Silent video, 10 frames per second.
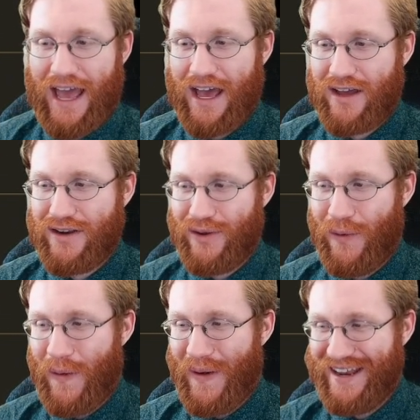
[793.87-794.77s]
And
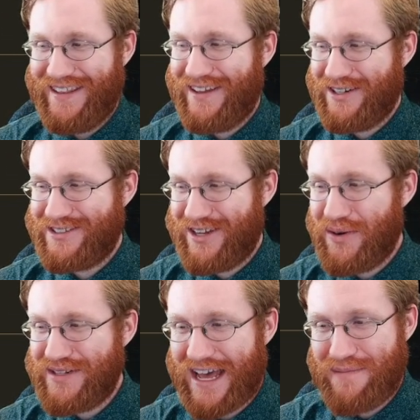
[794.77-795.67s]
when there's
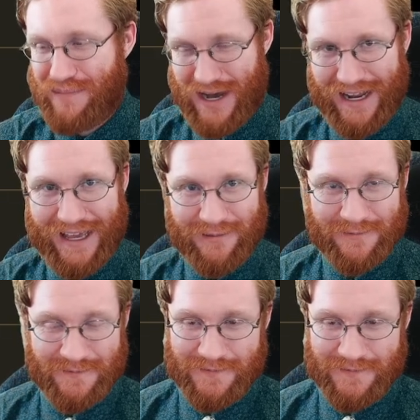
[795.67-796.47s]
no dead body,